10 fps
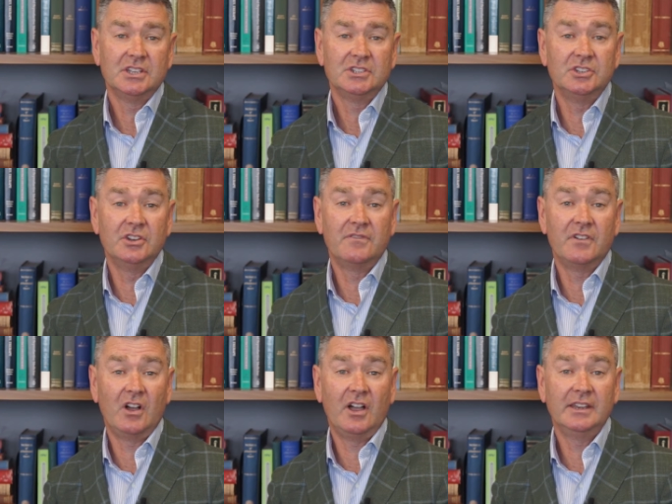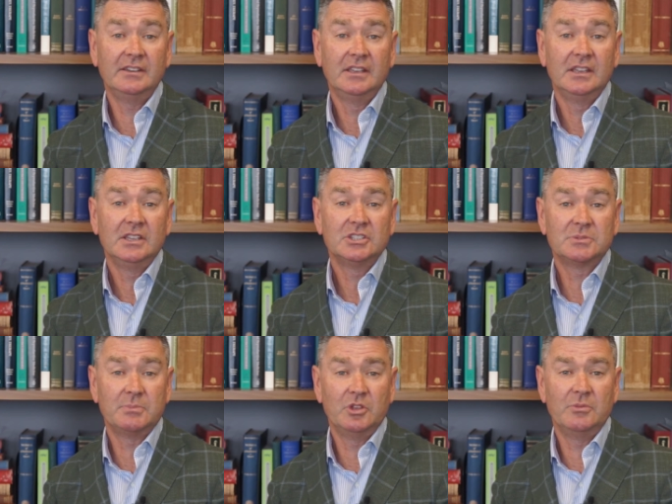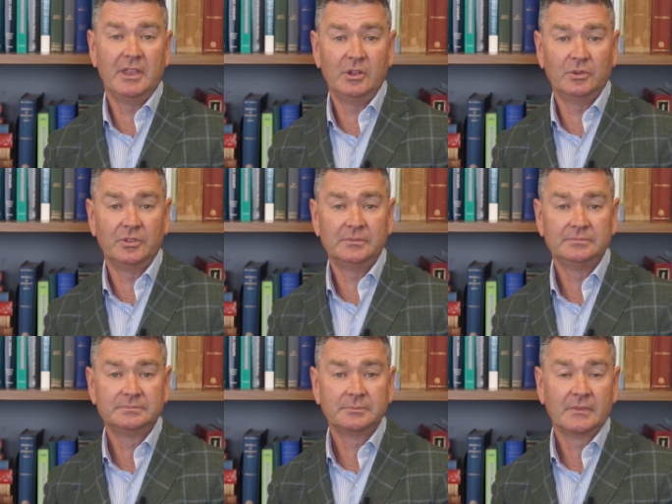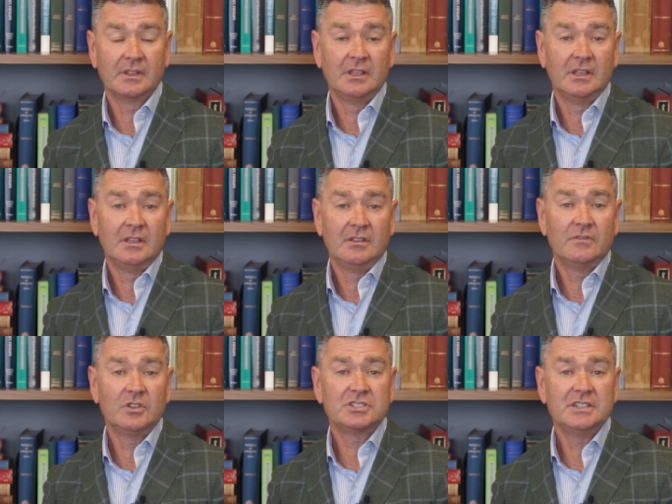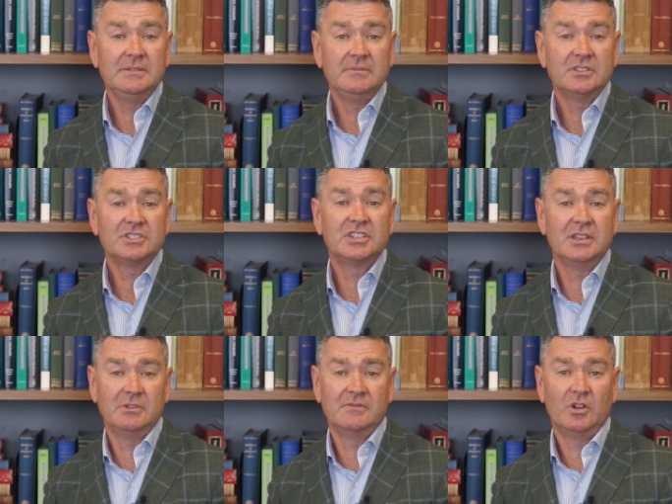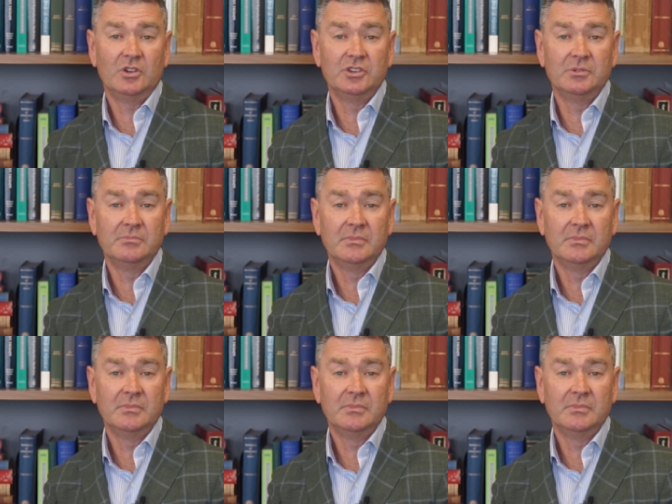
to define sperm health. Firstly, the semen volume,